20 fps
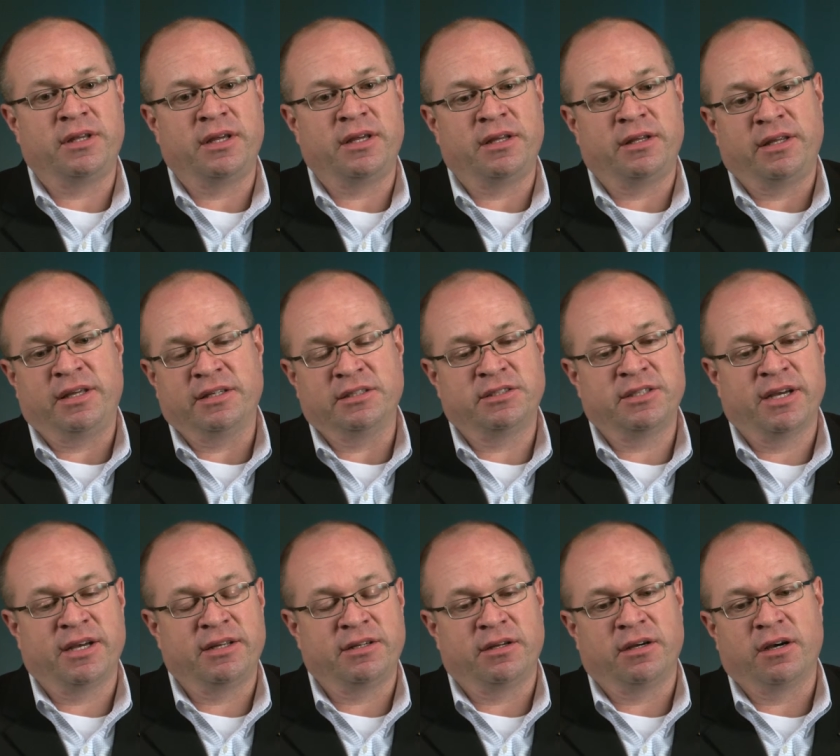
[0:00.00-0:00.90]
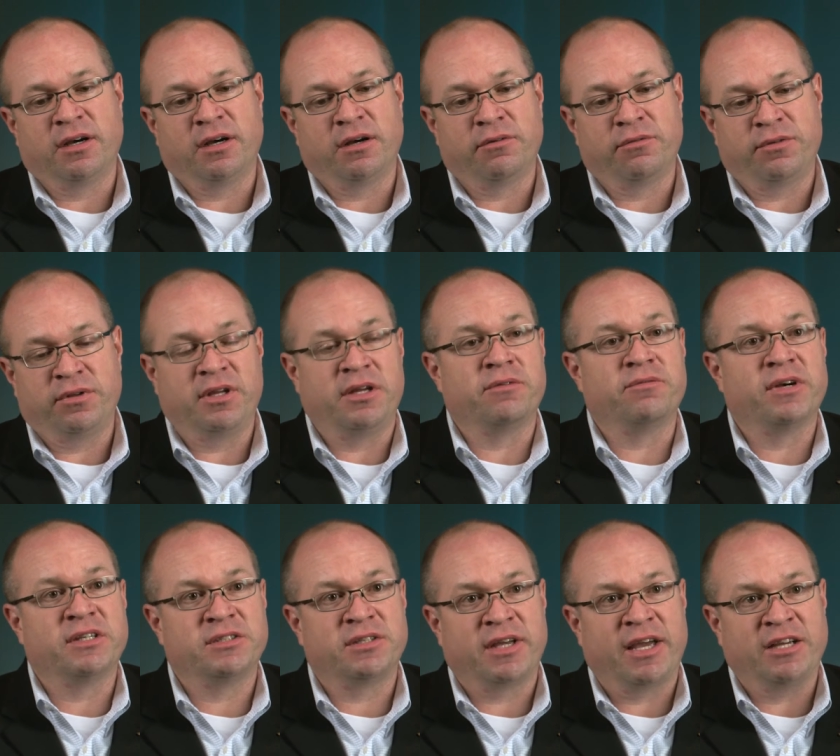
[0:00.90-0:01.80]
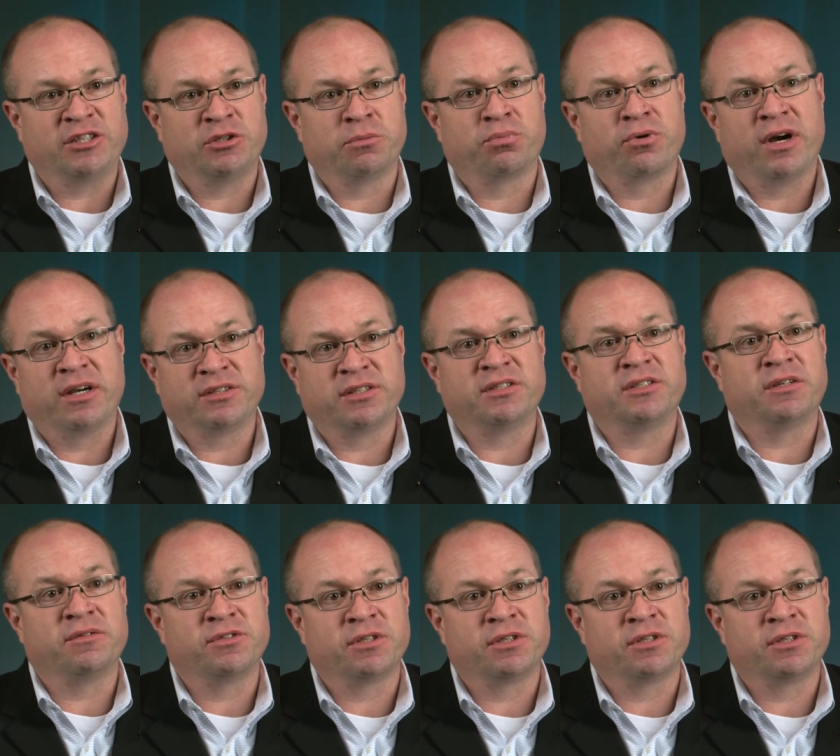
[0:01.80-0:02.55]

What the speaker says: the intent of the investigation process.